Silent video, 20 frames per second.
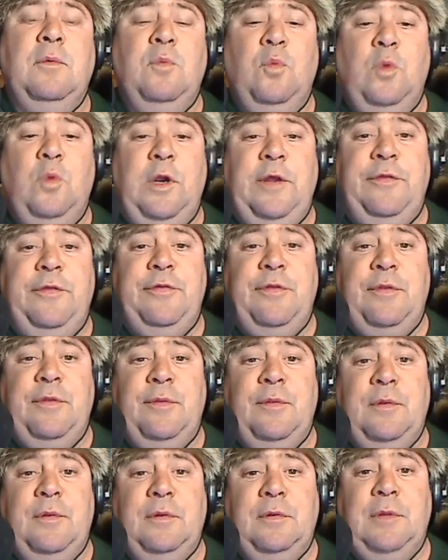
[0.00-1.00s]
with
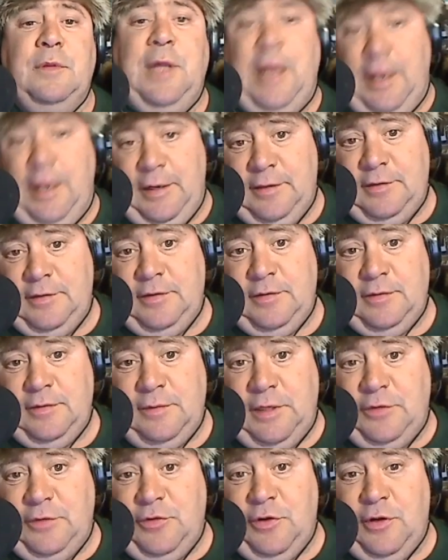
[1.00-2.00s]
links
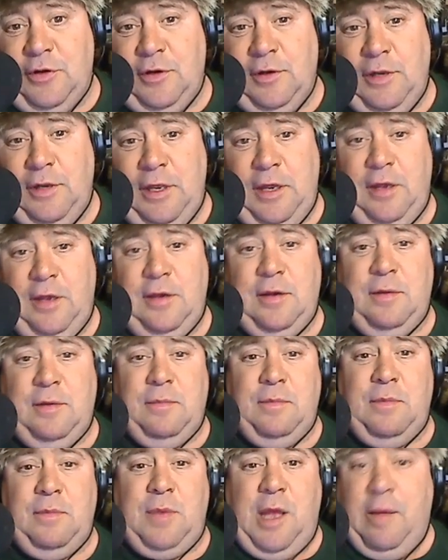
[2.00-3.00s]
that's going to link
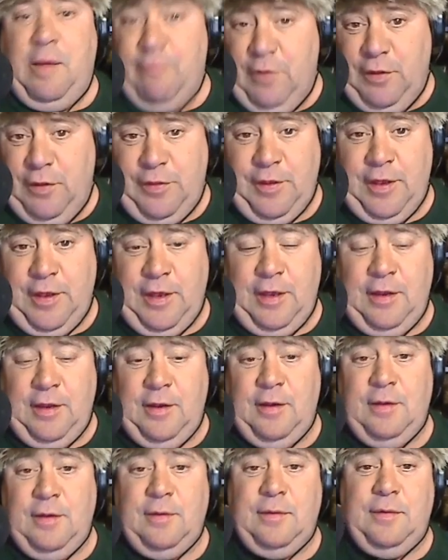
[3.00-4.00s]

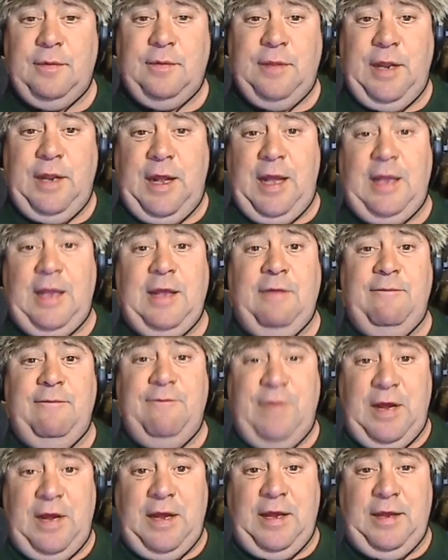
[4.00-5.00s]
everything that I can
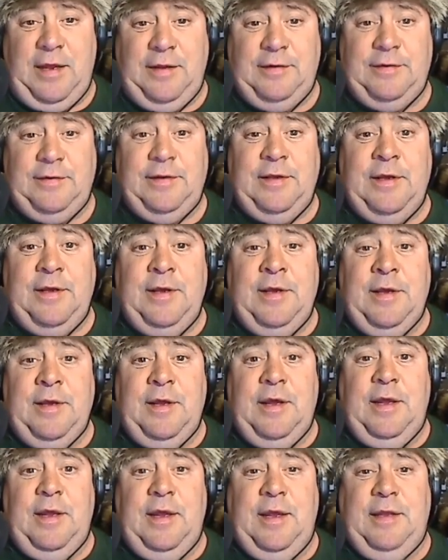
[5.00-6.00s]
find
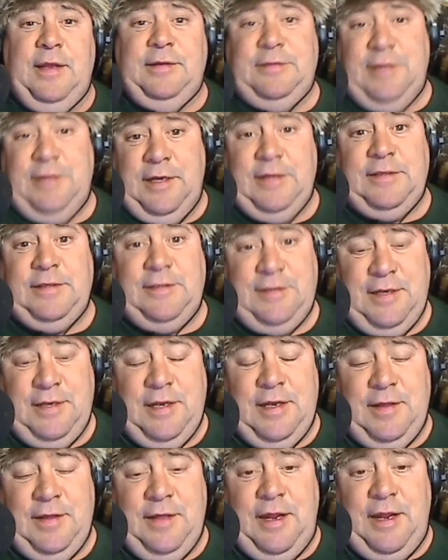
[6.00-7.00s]
in
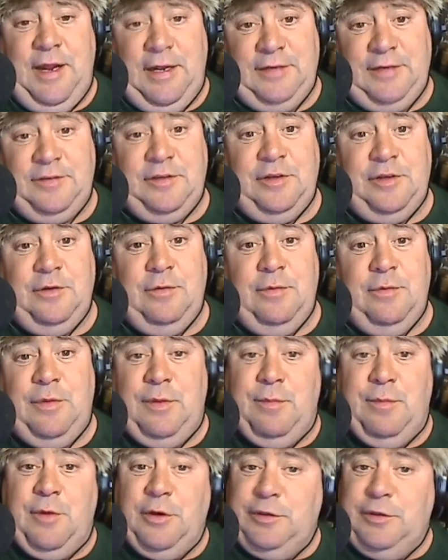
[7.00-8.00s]
Tennessee that has to do with
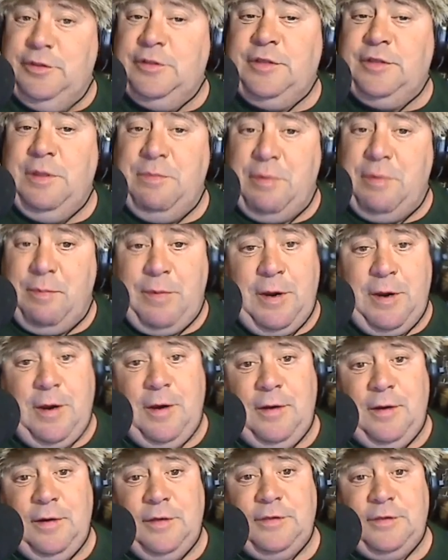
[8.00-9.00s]
emergency
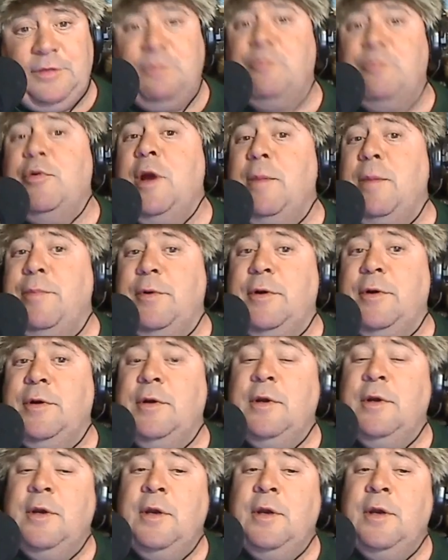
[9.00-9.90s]
preparedness, prepper,